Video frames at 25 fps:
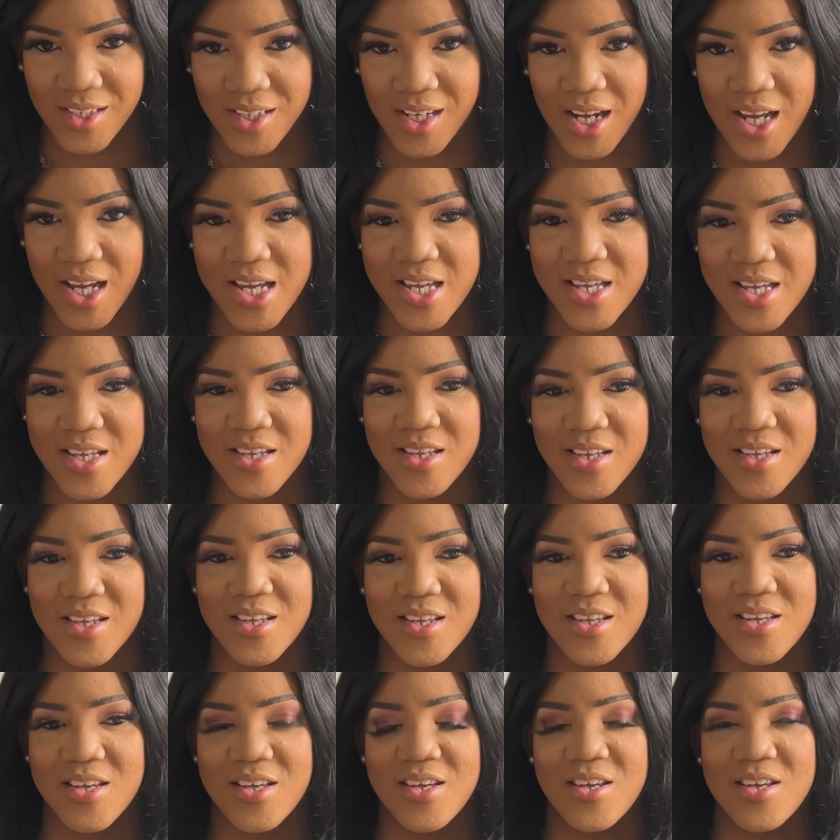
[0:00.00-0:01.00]
Like,
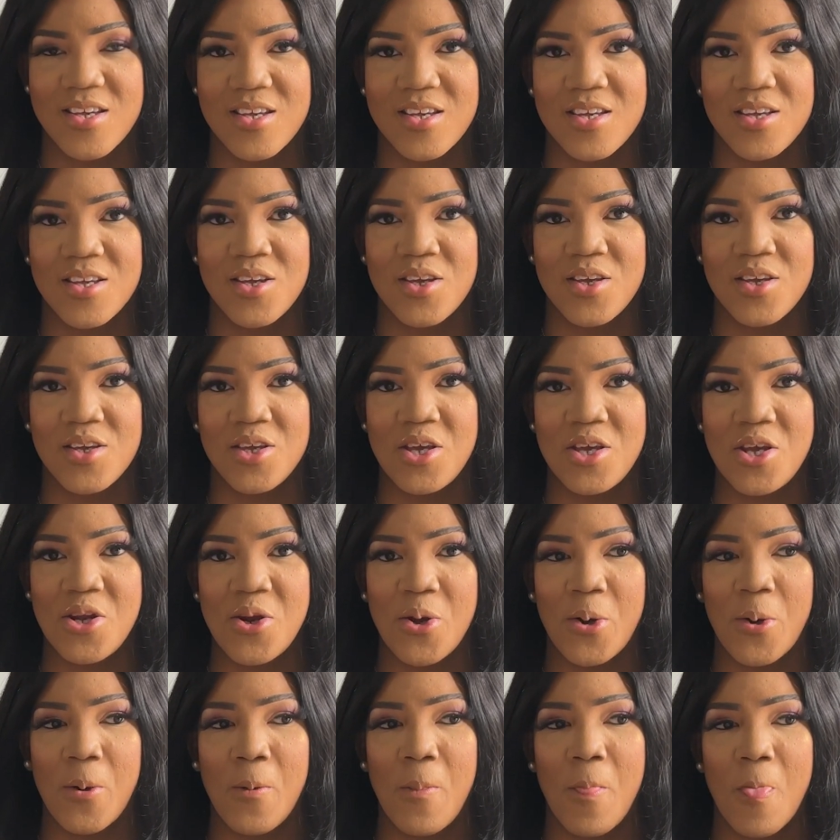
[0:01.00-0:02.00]
you
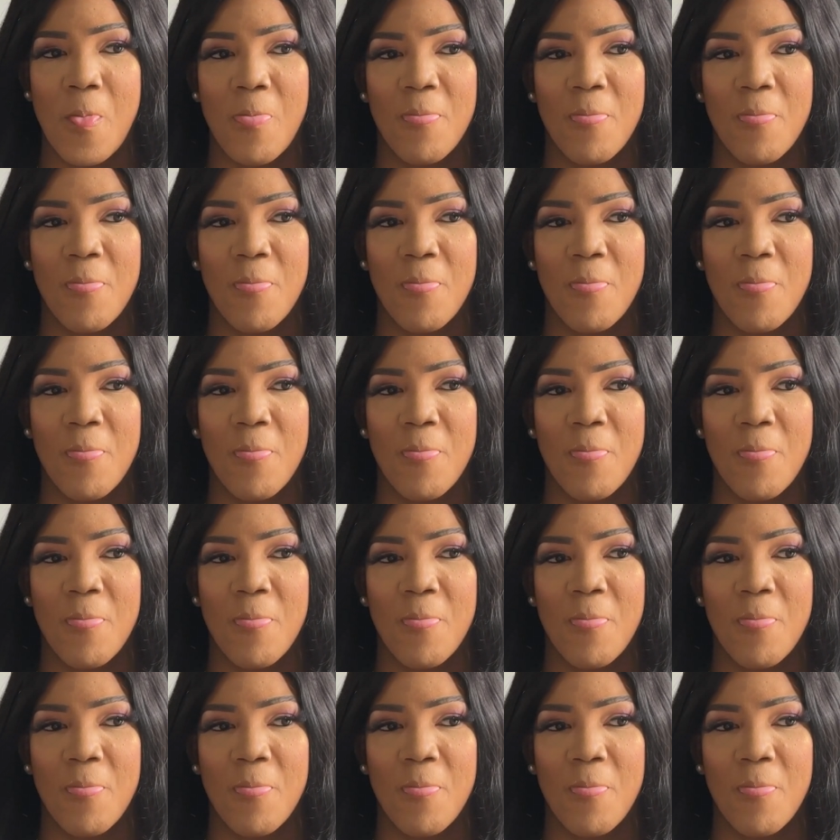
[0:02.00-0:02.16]
know,